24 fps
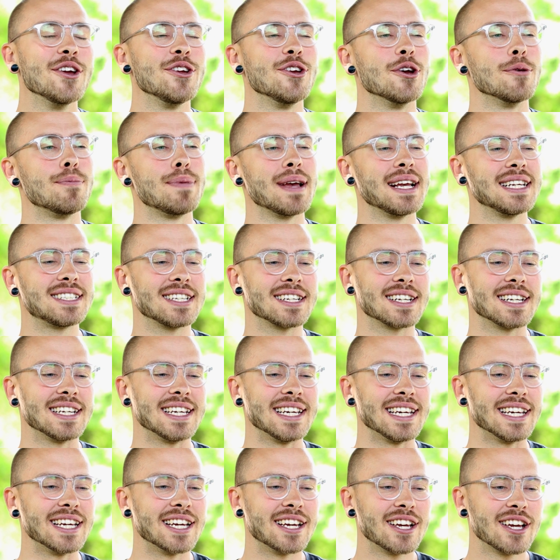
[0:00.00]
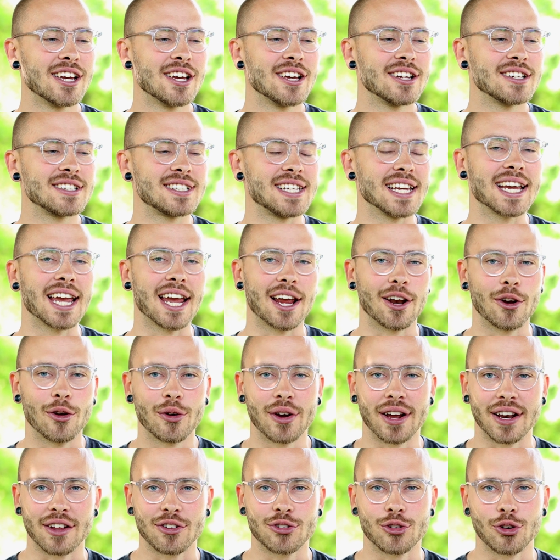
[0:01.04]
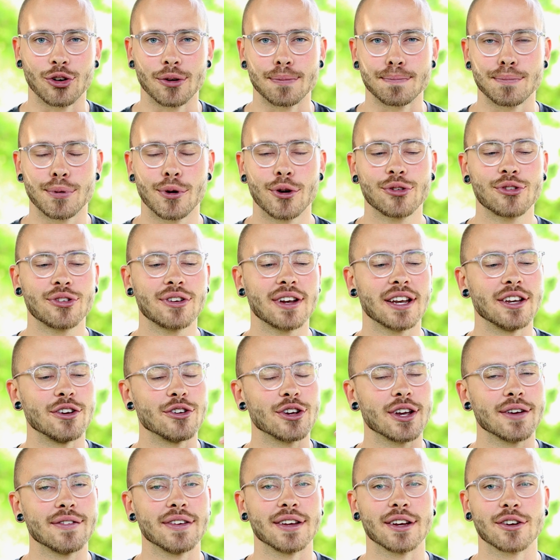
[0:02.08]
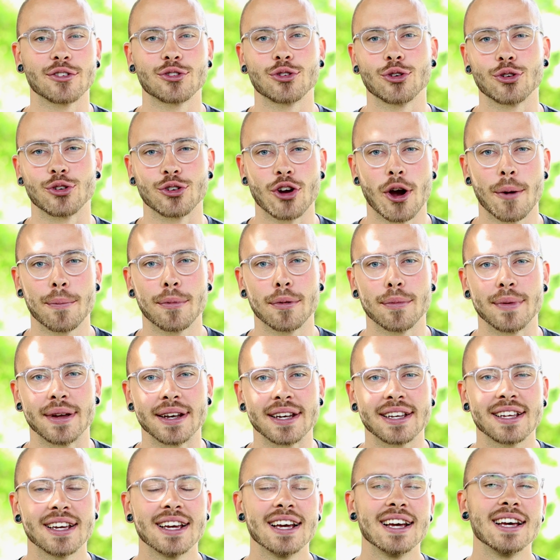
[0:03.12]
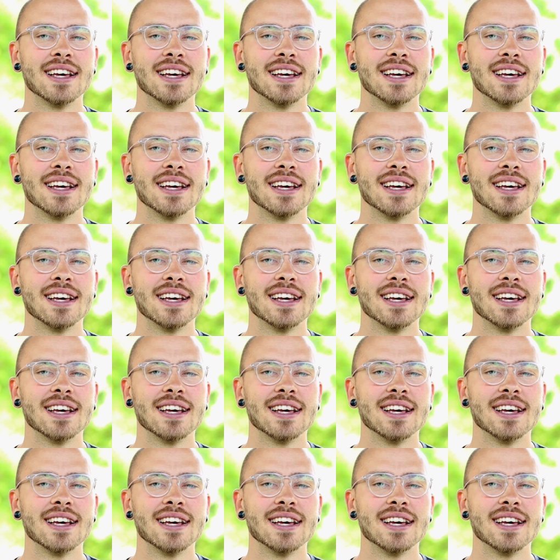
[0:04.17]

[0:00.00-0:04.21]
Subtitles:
you're basically taking a look at a certain person and you're giving a certain compliment.